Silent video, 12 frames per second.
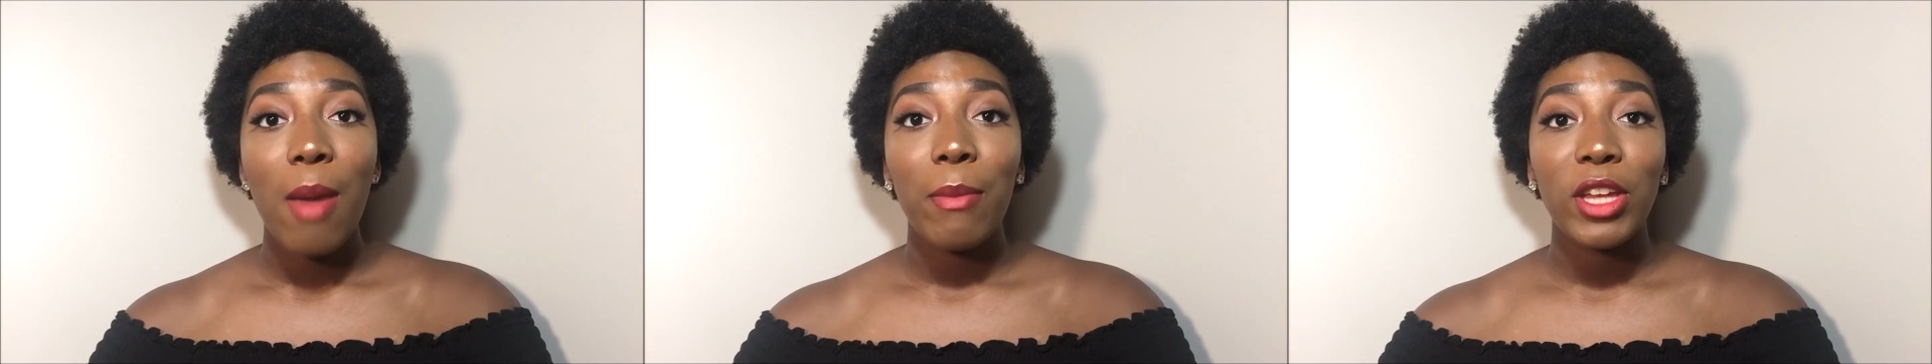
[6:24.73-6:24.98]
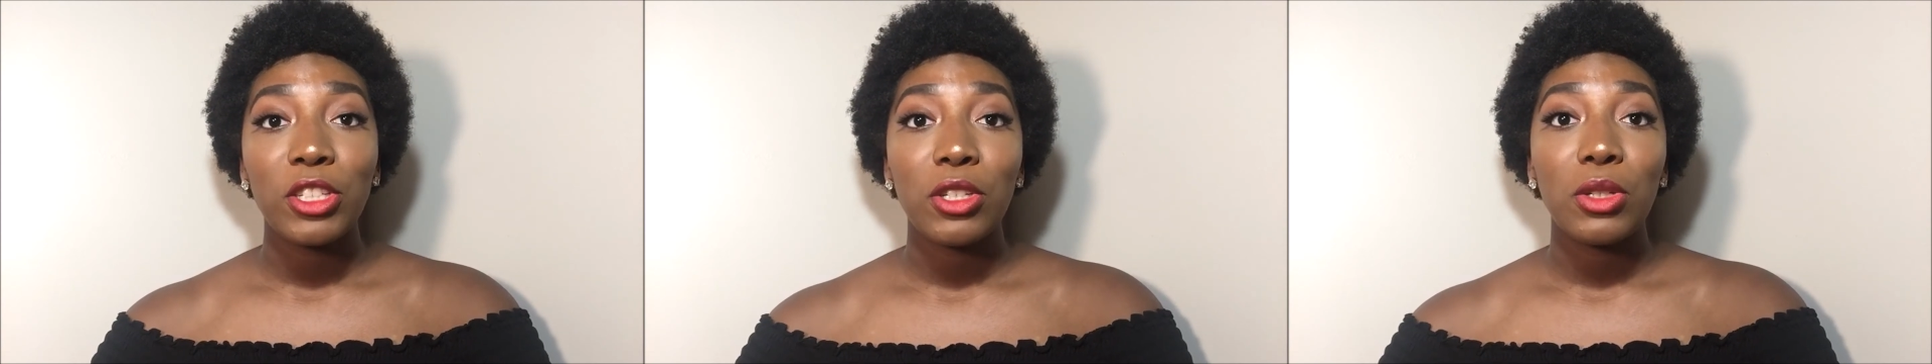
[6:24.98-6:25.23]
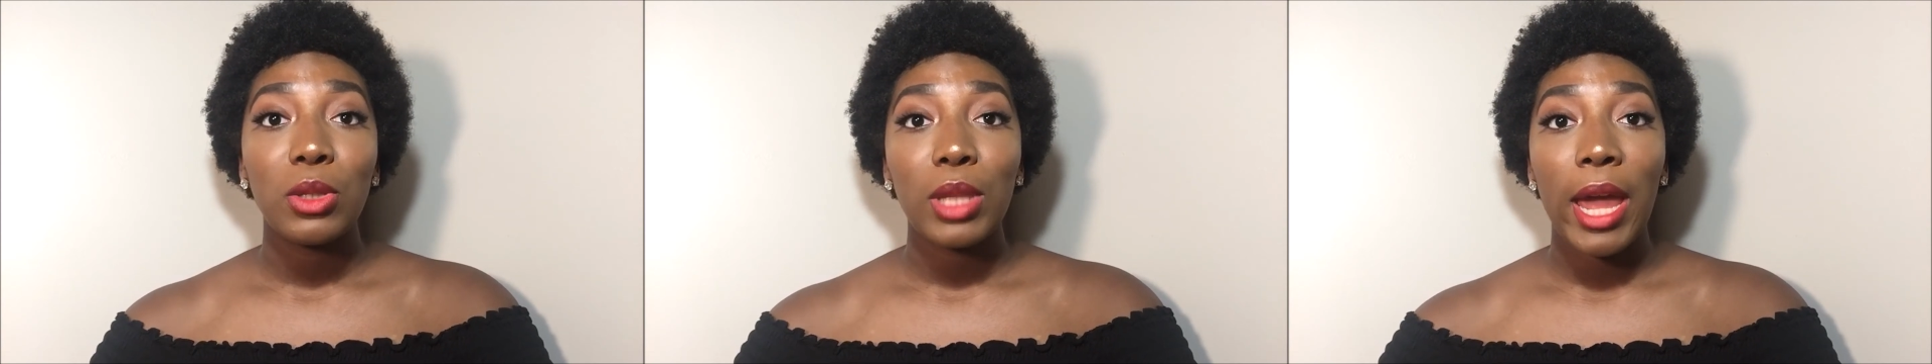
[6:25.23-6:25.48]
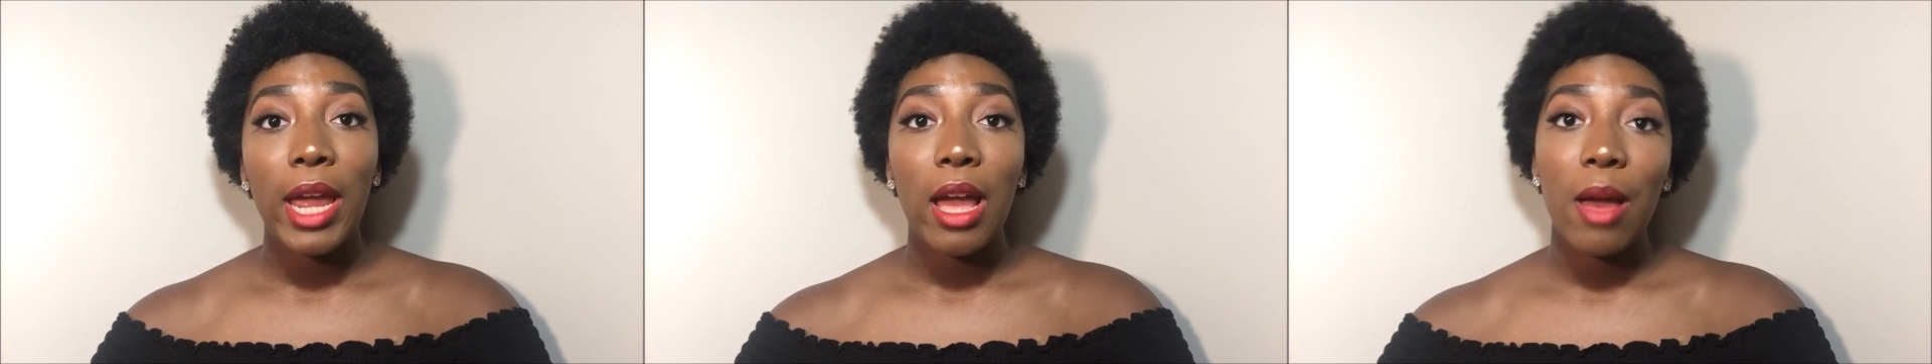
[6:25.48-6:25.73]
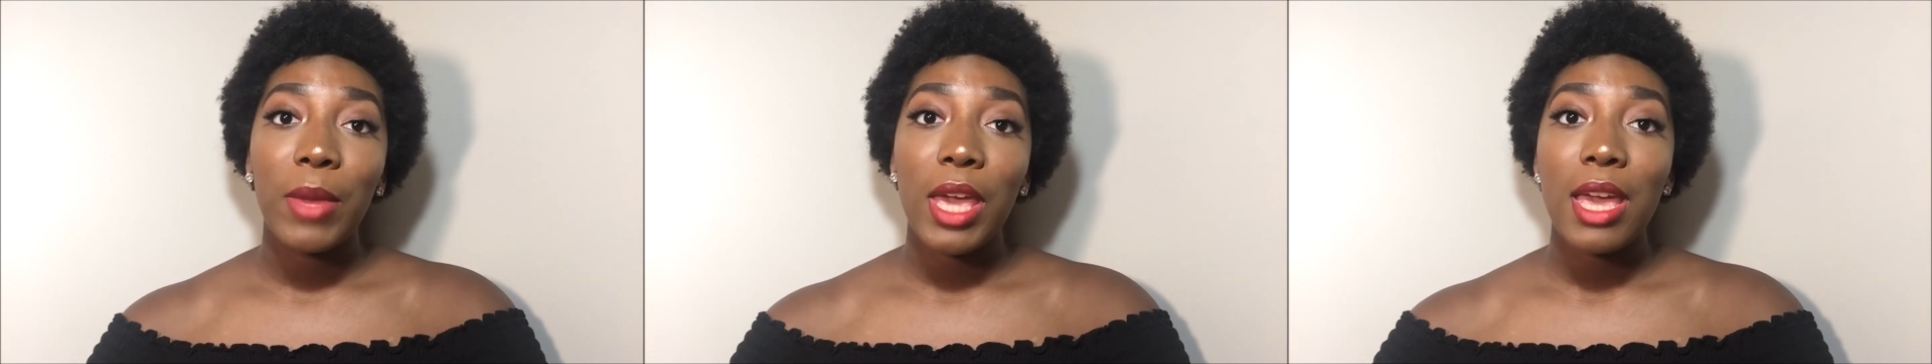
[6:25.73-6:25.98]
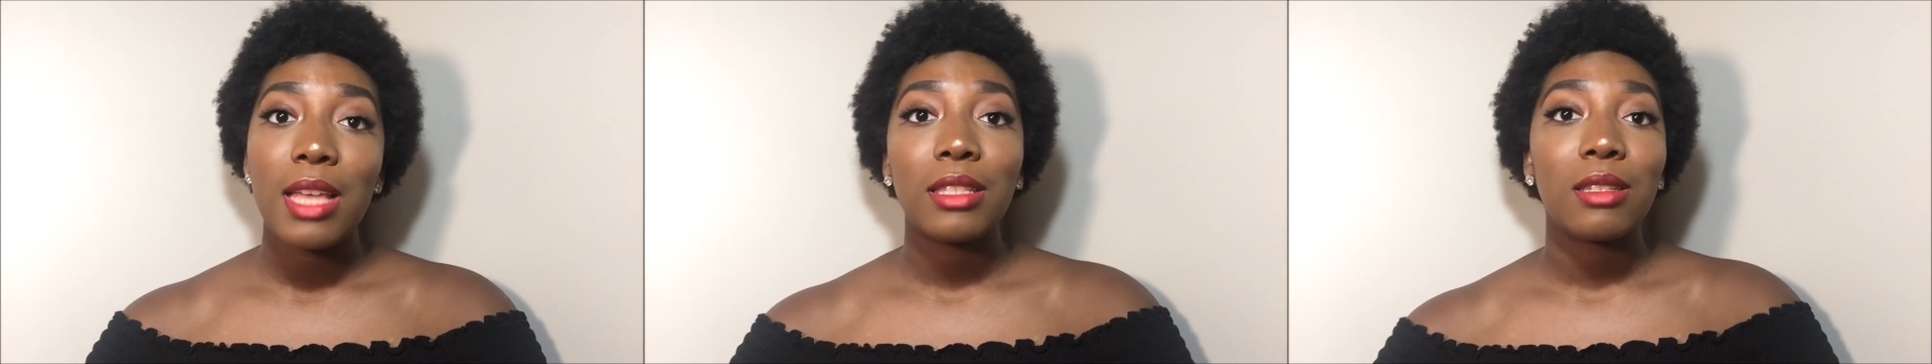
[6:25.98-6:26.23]
Make sure you like,
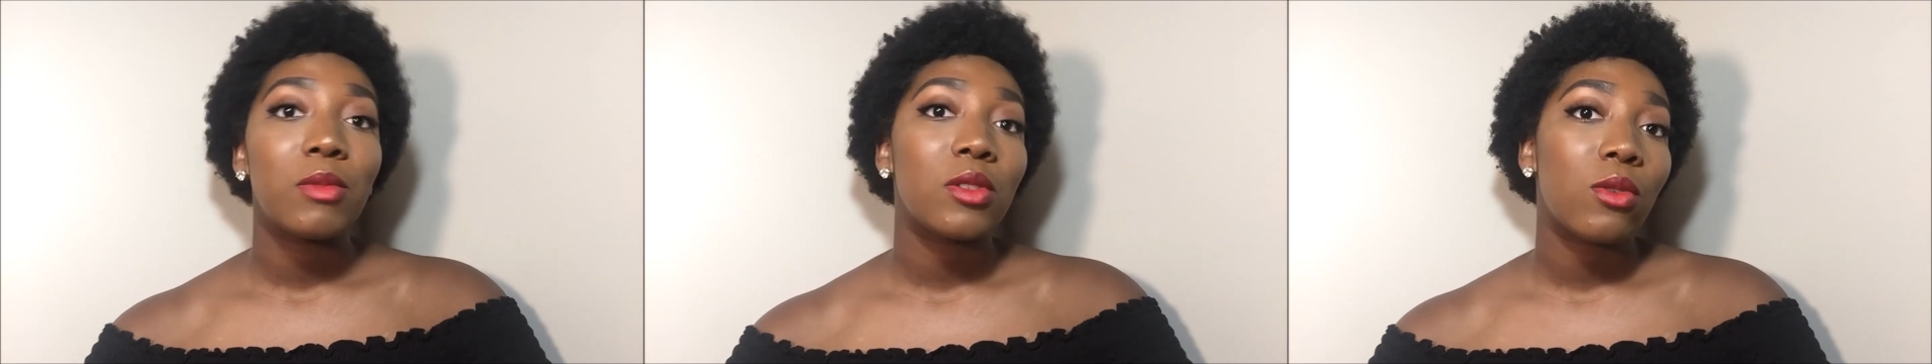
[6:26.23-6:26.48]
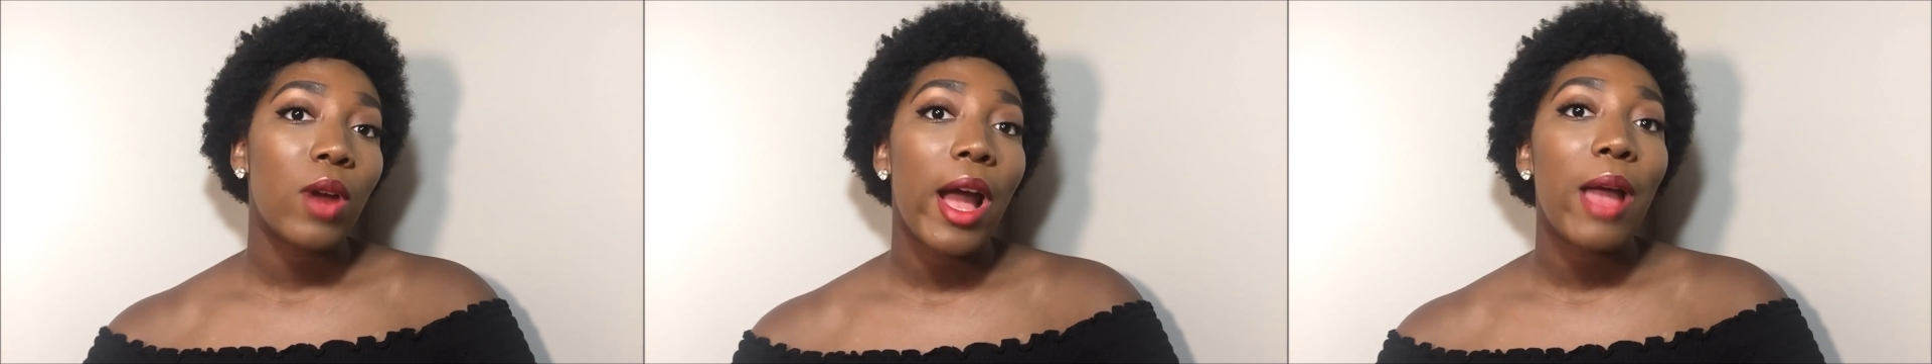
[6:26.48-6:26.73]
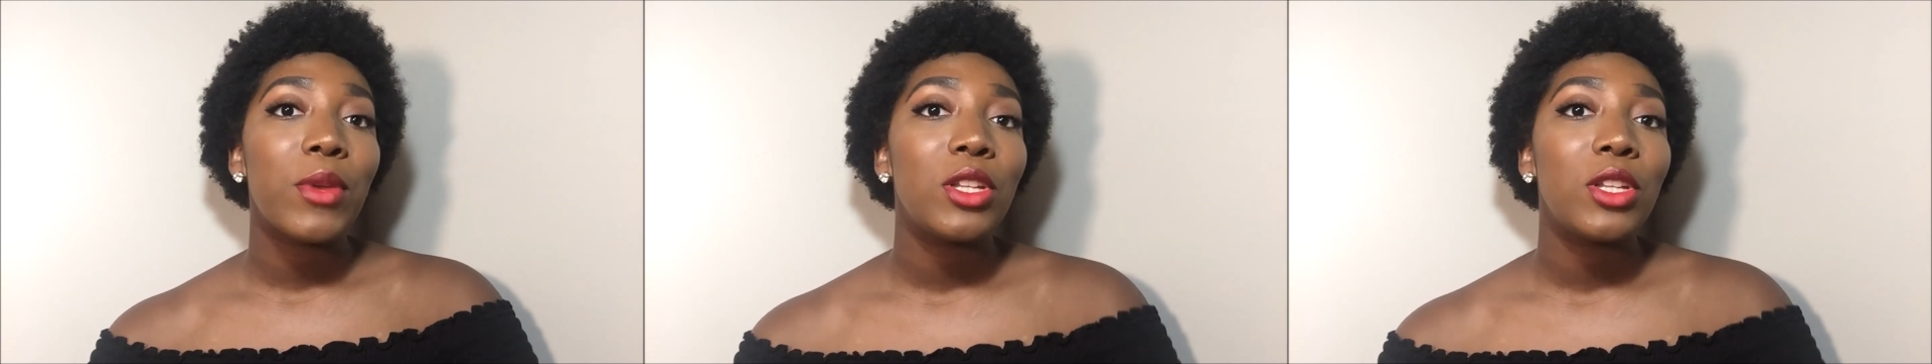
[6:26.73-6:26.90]
comment, and subscribe,